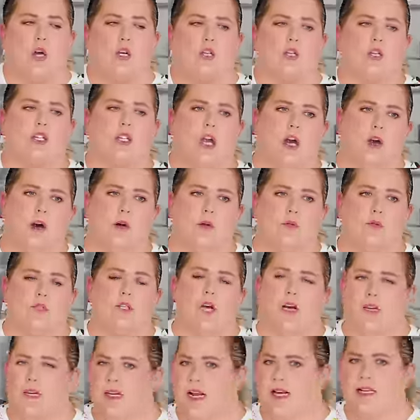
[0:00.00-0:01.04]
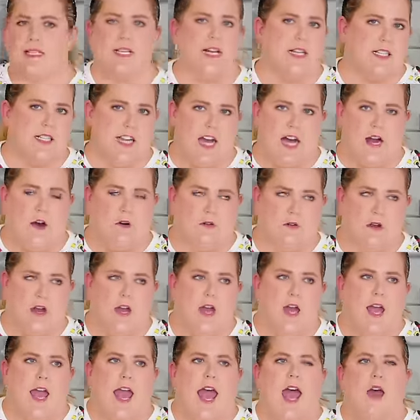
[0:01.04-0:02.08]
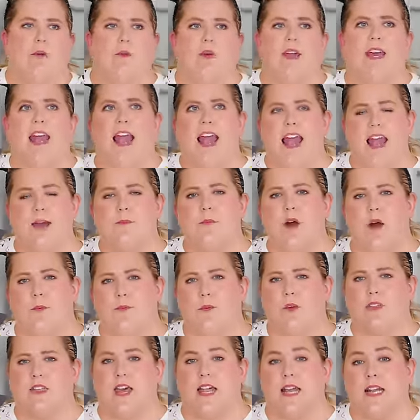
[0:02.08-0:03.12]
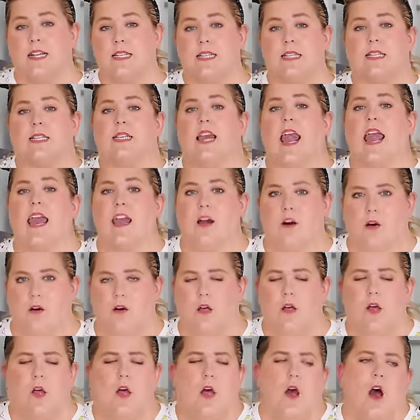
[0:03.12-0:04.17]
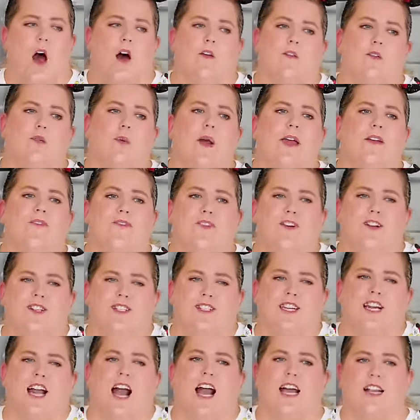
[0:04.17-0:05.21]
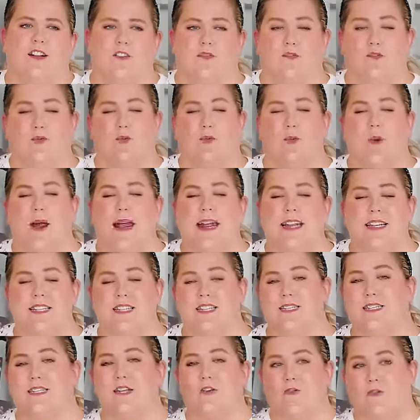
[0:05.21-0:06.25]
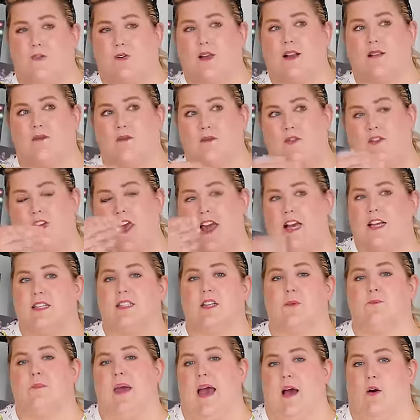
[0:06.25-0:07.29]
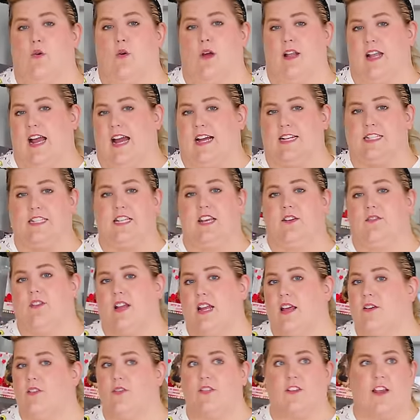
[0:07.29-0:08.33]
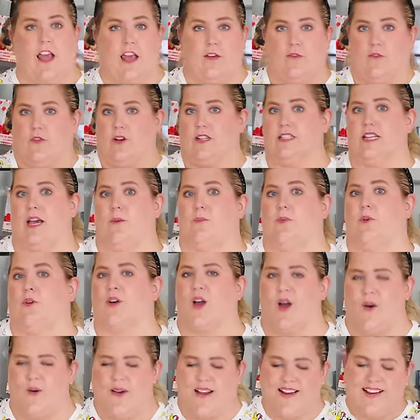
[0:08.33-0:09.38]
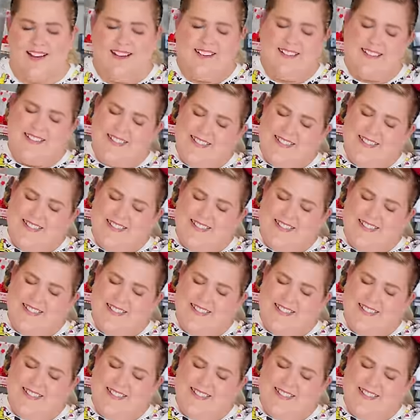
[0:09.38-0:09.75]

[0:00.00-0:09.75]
So John and I sat down and we came up with like a scale of a way for us to kind of rate different things about an activity, say for example, going